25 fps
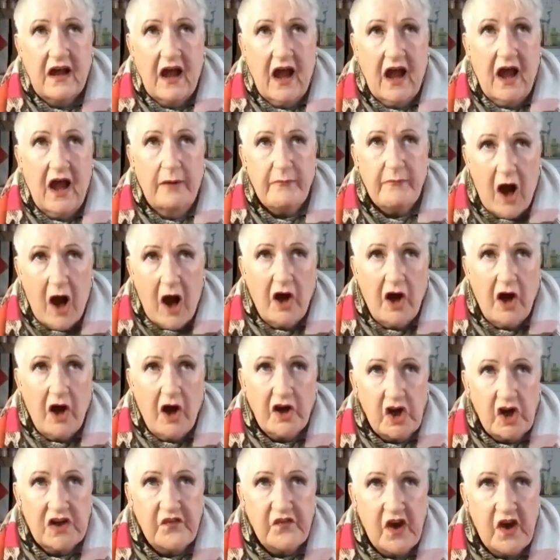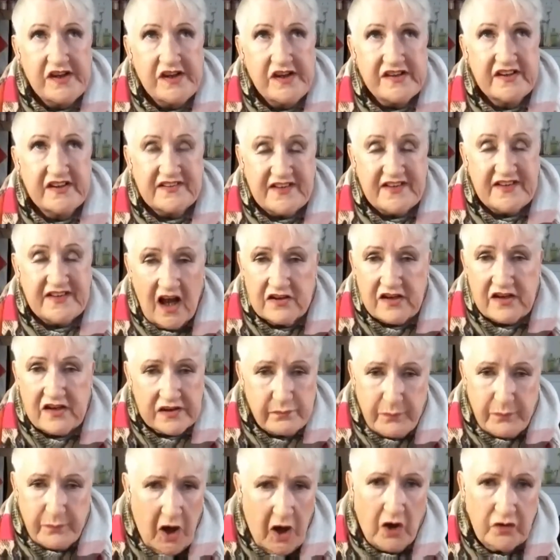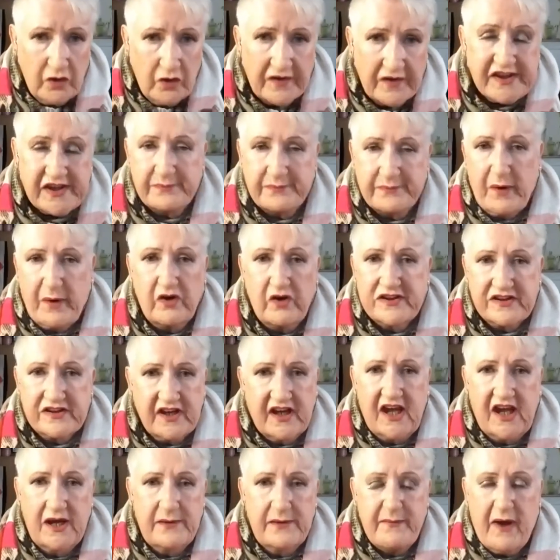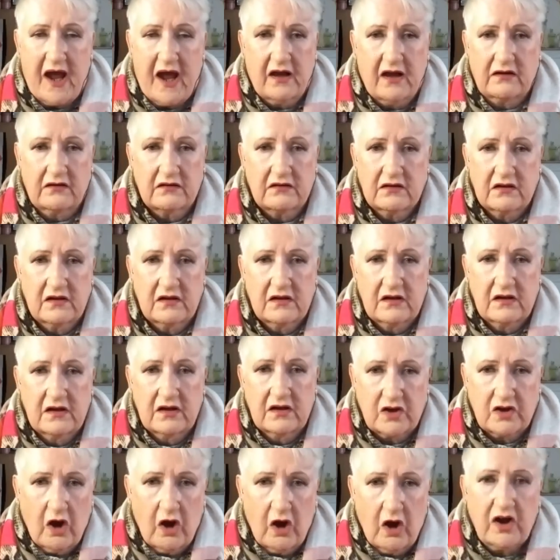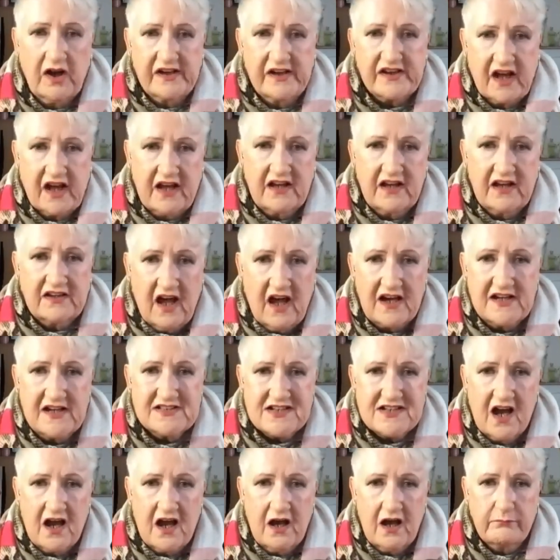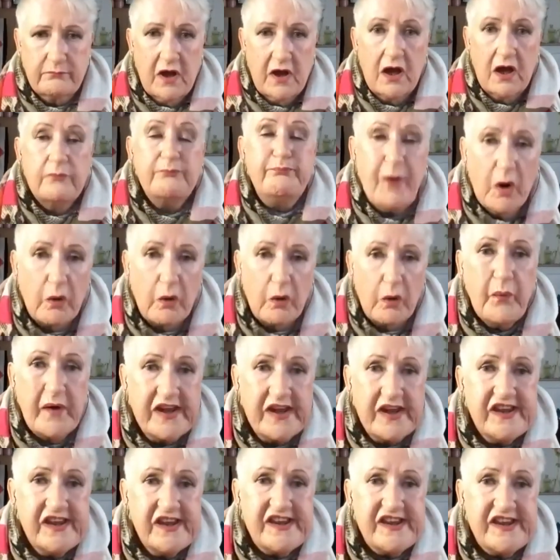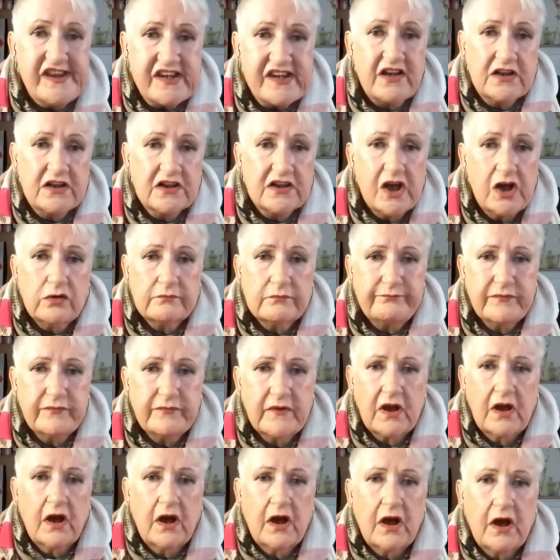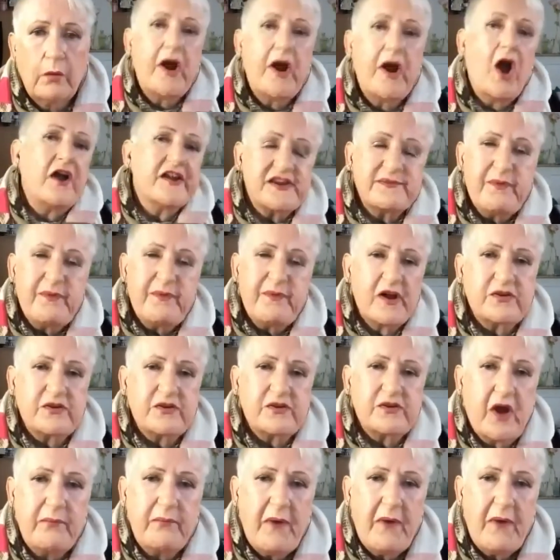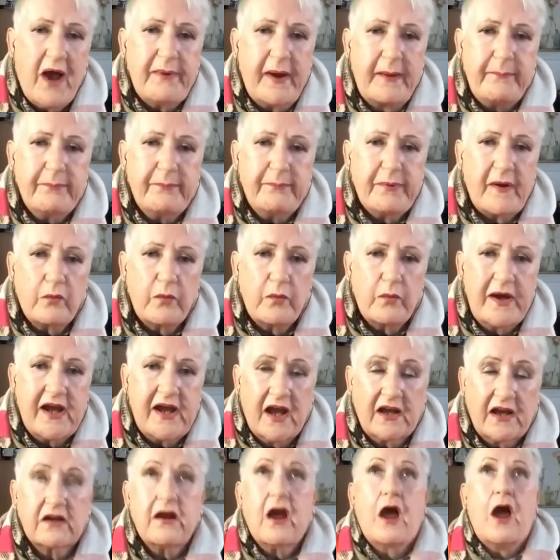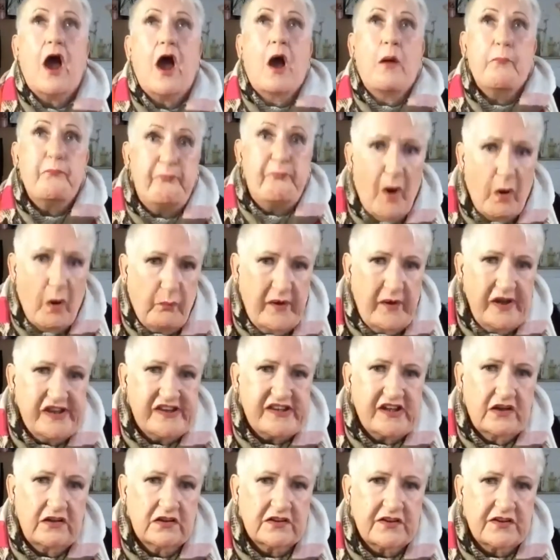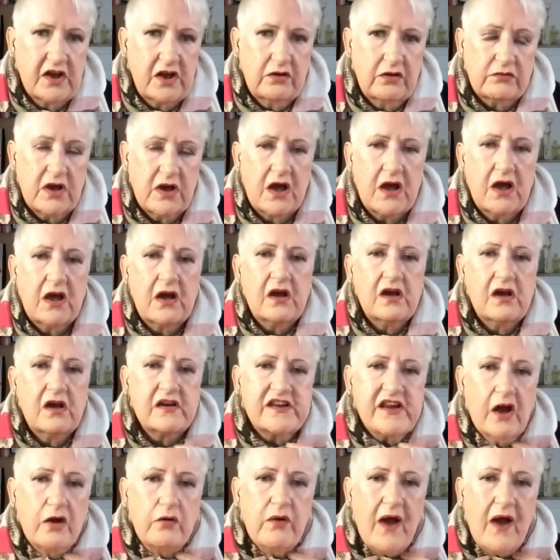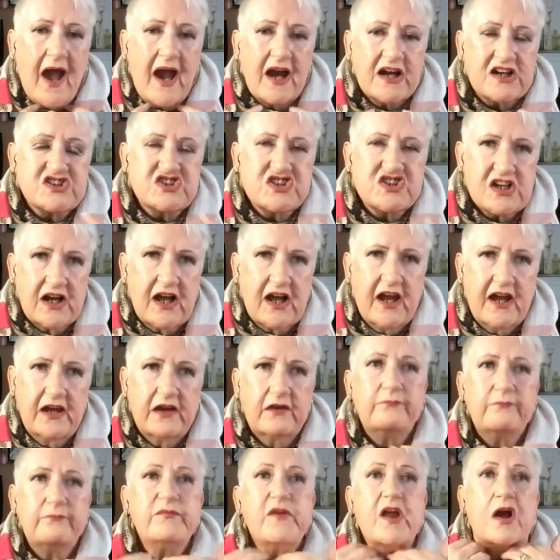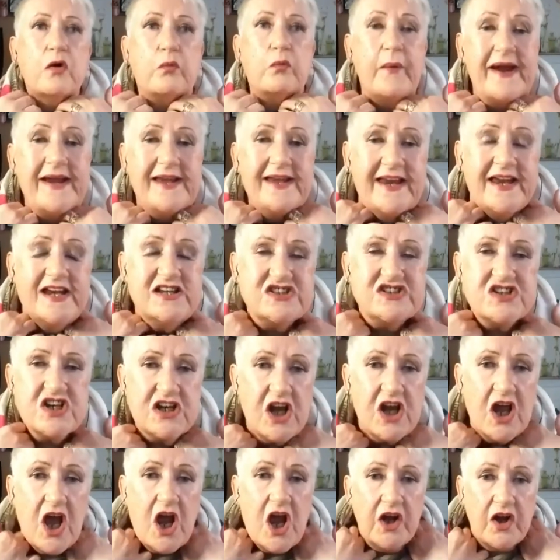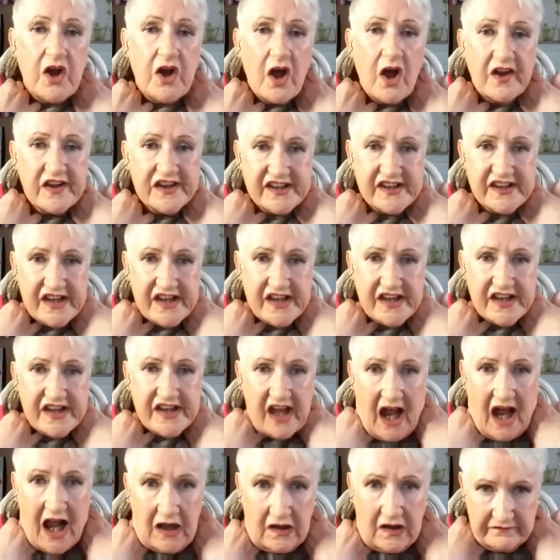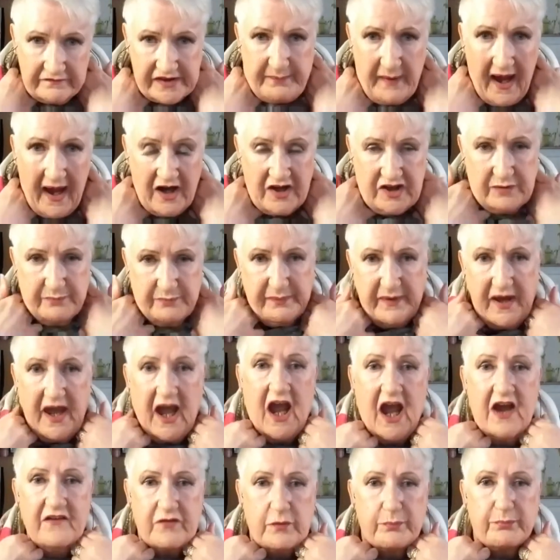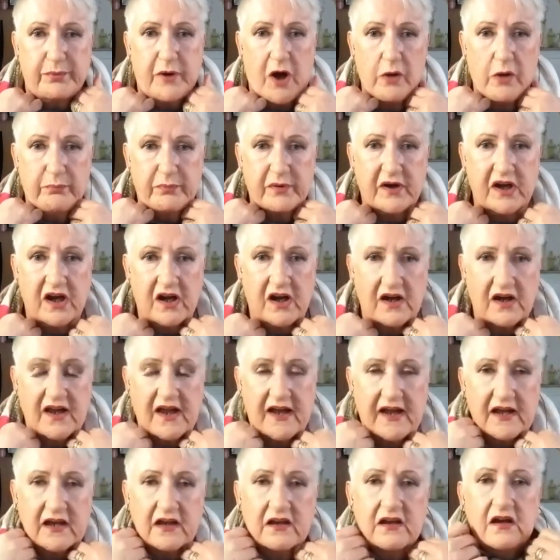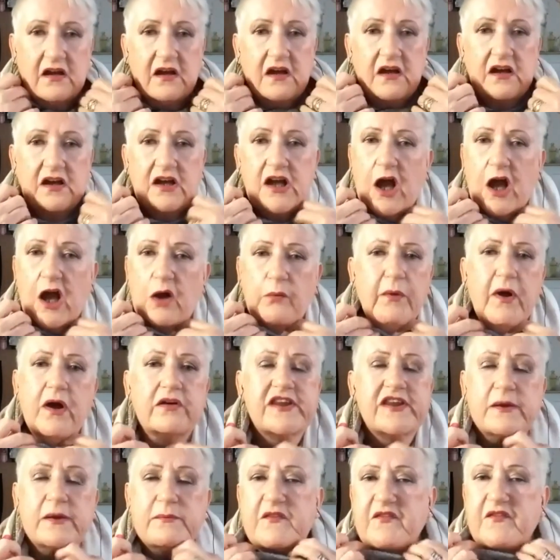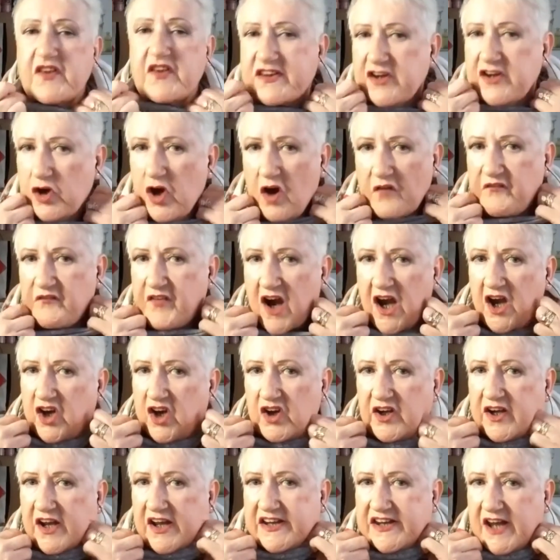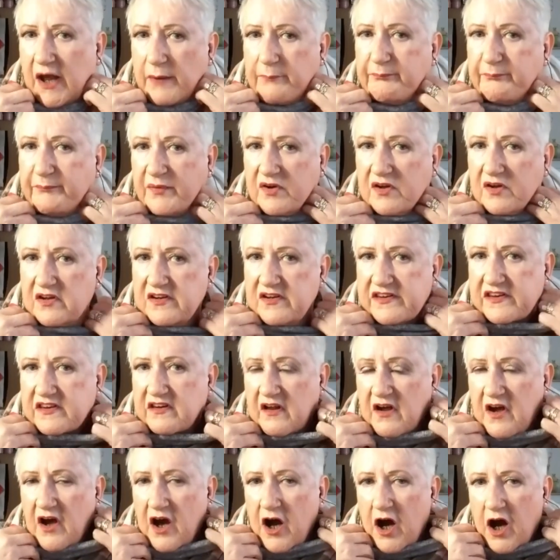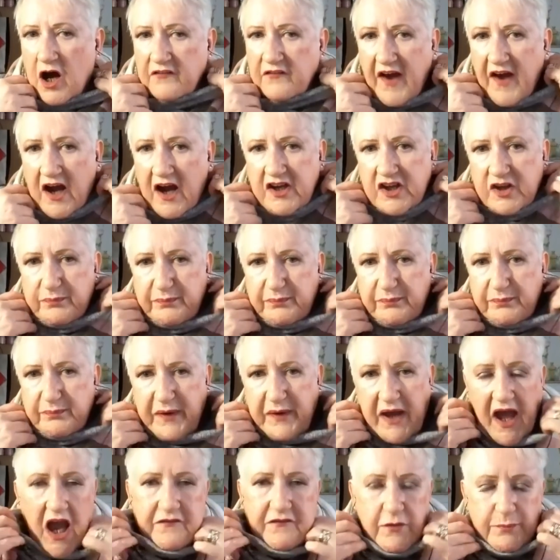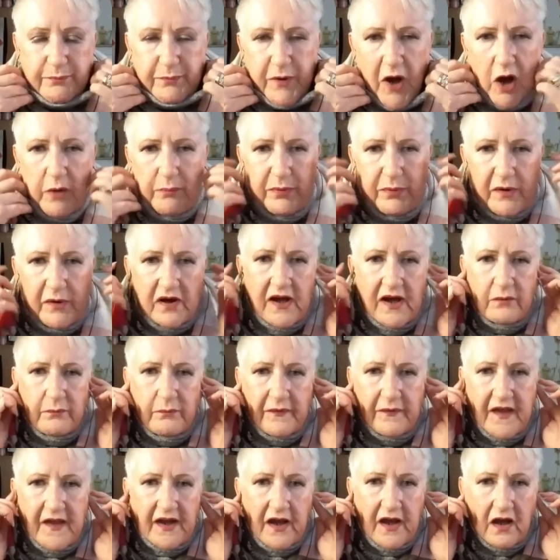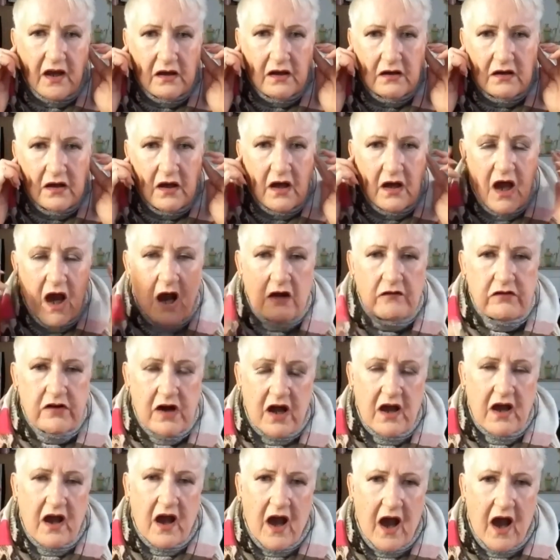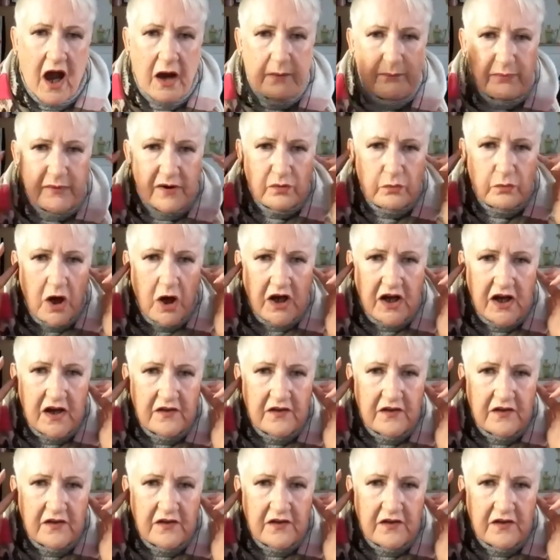Um, our mm-hmm. university tells us we are not supposed to email colleagues at night time, but we still yeah. do. We aren't supposed yeah. to email people at the weekend, but we still do. So actually, we need to learn ourselves about how to behave appropriately you know, some of us are not very good examples of how to behave appropriately within a, a, a hybrid work